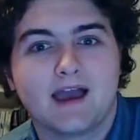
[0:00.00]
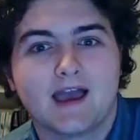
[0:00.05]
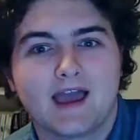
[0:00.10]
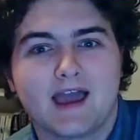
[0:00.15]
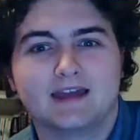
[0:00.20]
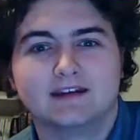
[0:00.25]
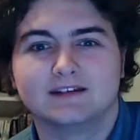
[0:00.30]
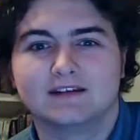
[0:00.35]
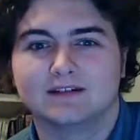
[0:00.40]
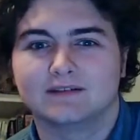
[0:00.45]

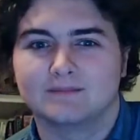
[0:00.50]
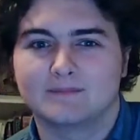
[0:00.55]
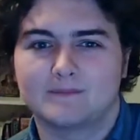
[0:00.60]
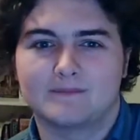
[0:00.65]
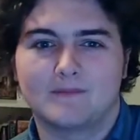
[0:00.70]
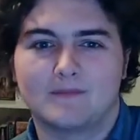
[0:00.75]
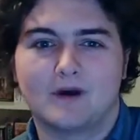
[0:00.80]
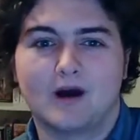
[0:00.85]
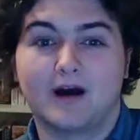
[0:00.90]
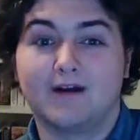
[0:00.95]
And
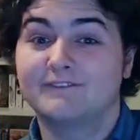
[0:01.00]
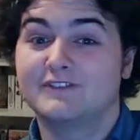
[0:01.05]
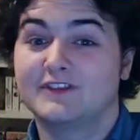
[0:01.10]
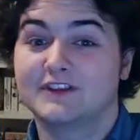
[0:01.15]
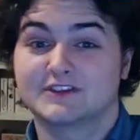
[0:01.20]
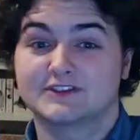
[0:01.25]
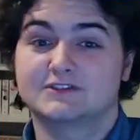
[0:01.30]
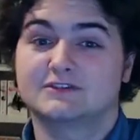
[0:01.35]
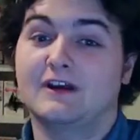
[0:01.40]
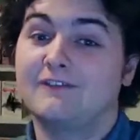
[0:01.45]
of the
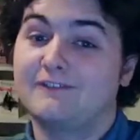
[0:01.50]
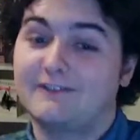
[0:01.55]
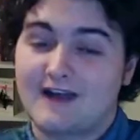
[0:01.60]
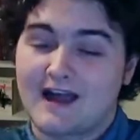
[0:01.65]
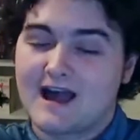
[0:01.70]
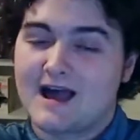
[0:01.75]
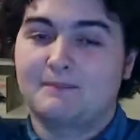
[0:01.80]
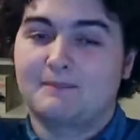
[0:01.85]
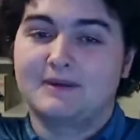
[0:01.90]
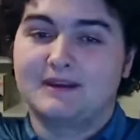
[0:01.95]
stuff
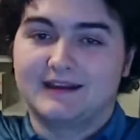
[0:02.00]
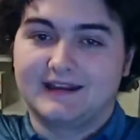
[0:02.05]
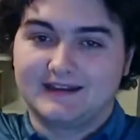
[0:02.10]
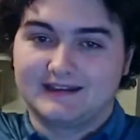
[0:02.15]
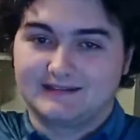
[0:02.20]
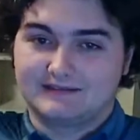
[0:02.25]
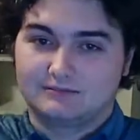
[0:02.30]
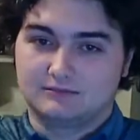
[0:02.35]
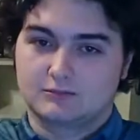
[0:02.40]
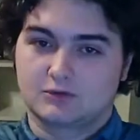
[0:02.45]

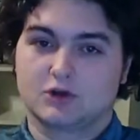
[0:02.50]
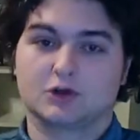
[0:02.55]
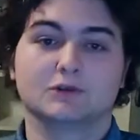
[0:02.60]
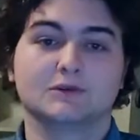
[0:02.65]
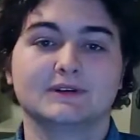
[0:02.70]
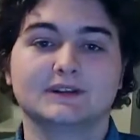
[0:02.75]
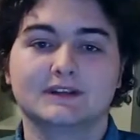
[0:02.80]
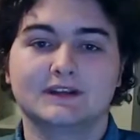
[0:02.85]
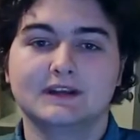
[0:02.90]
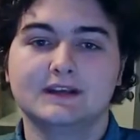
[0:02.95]
happening
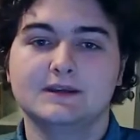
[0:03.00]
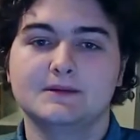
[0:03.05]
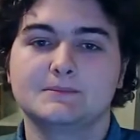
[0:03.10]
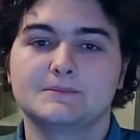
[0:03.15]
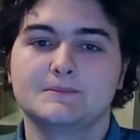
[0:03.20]
currently,